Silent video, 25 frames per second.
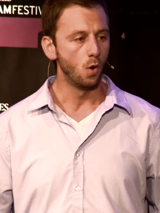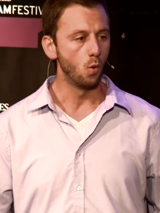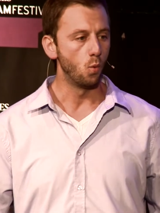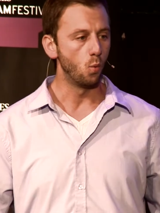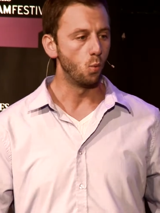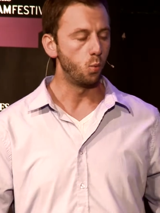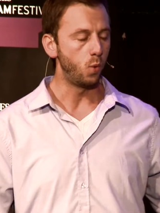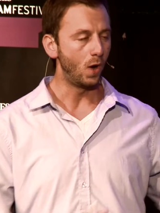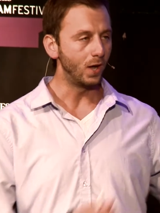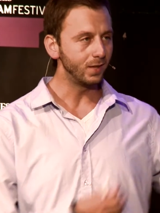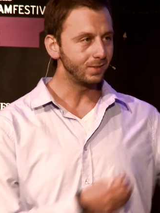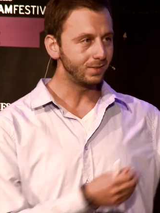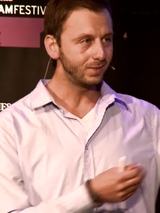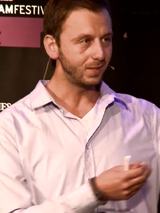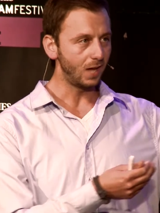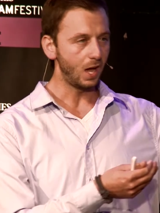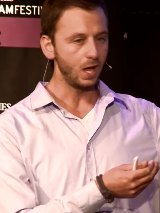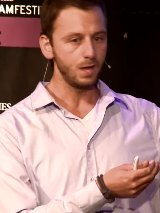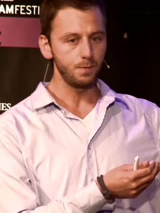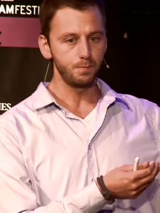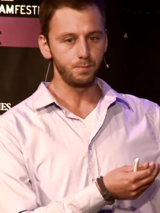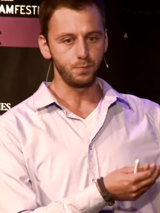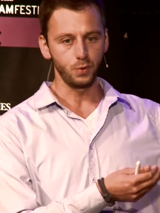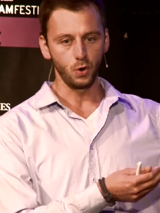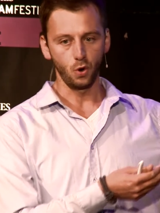one
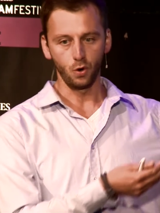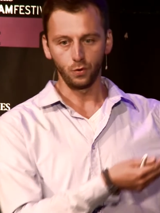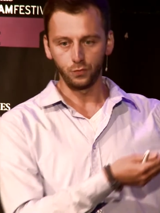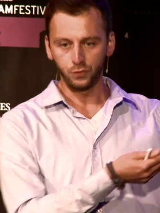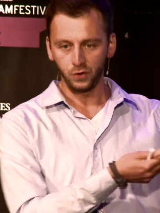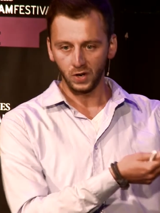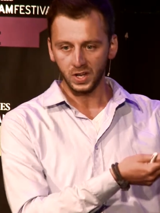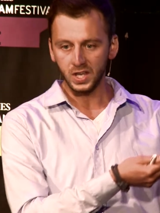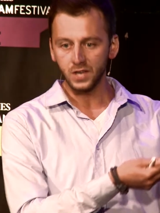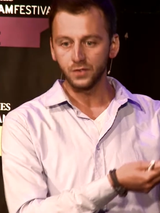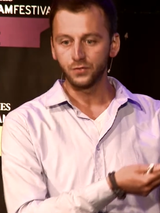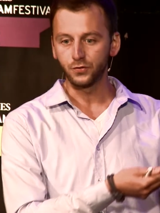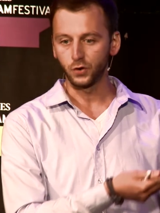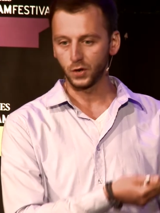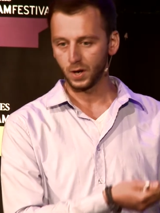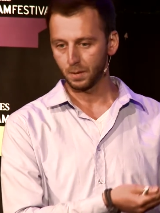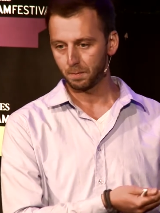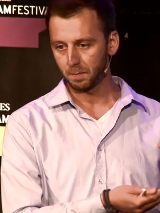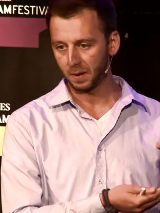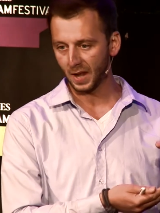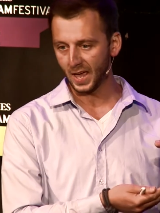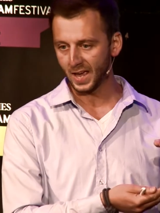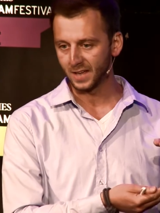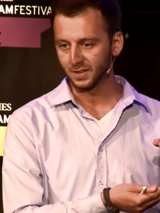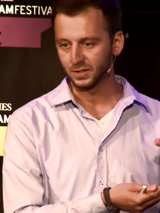type of leaf on a
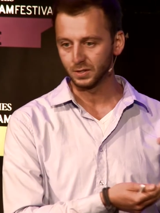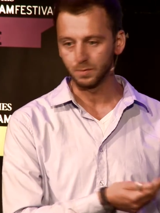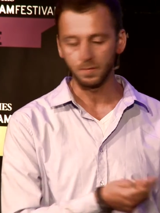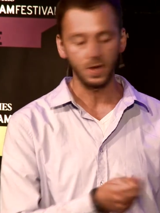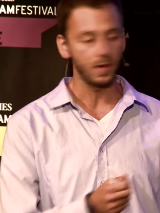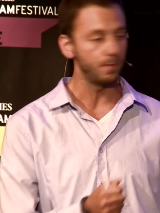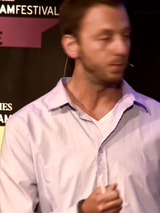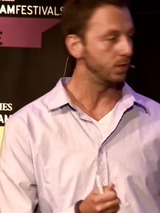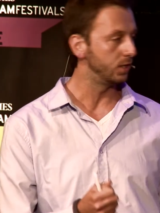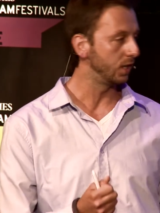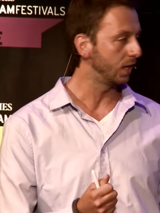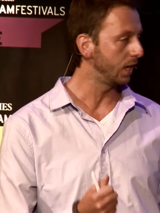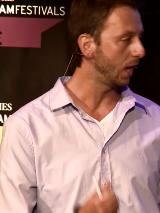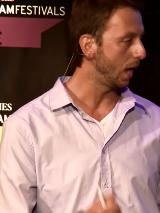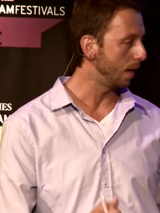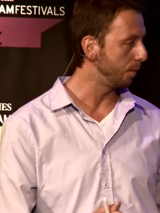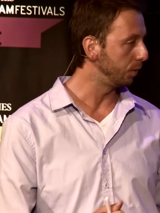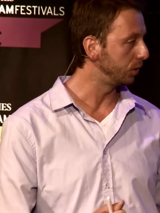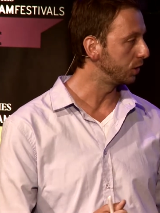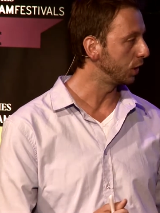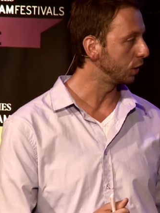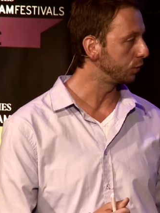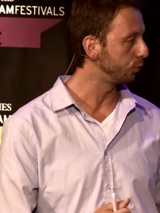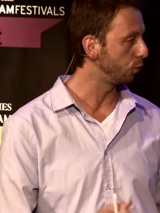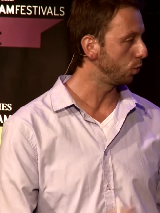plant may be the
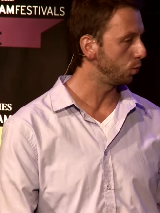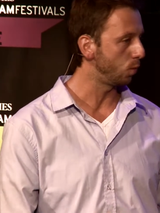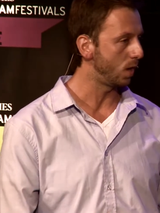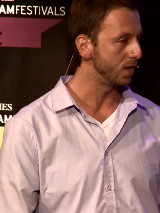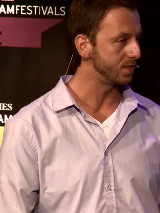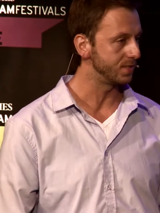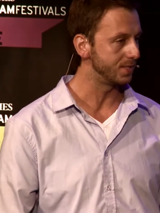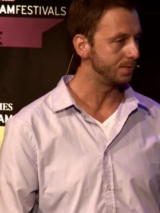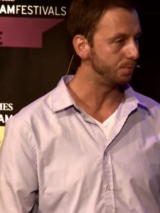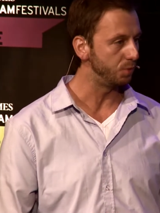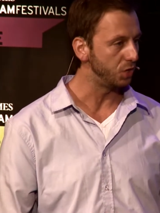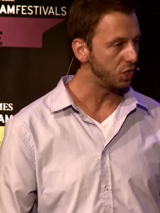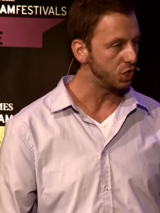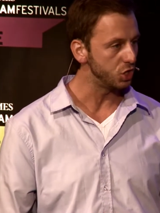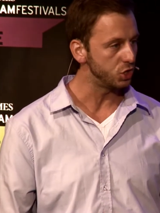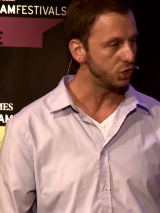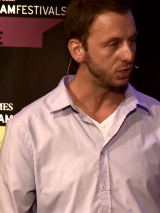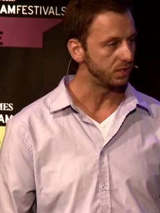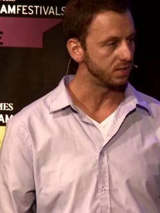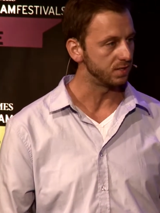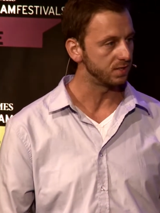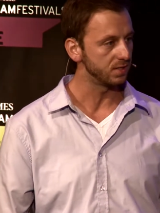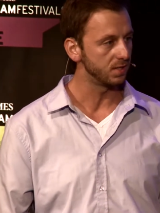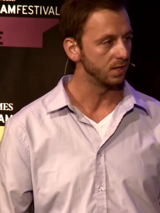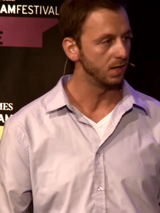habitat for one
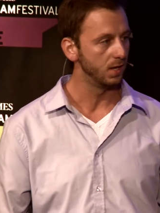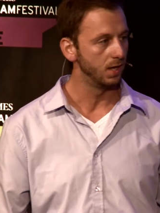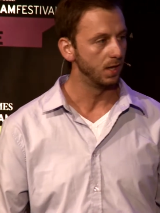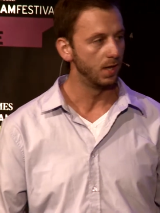species.